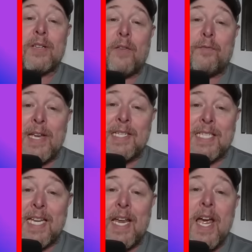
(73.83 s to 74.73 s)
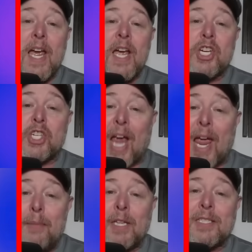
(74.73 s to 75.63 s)
Napheesa
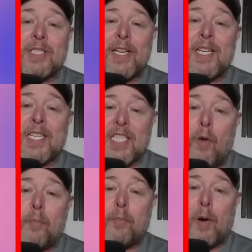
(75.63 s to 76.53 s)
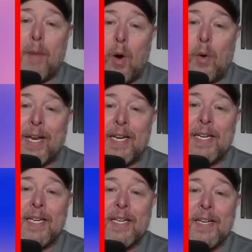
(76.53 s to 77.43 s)
shamelessly
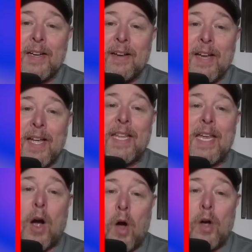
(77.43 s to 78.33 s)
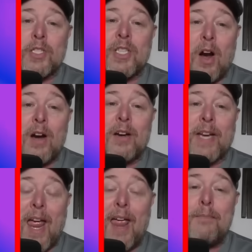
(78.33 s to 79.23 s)
self-promoted in the All-Star
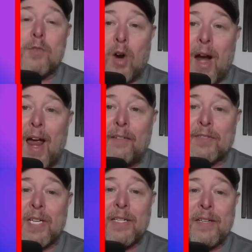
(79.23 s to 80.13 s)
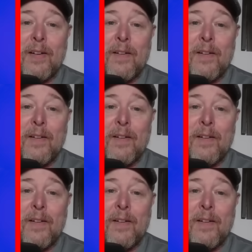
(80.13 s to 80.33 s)
Game draft?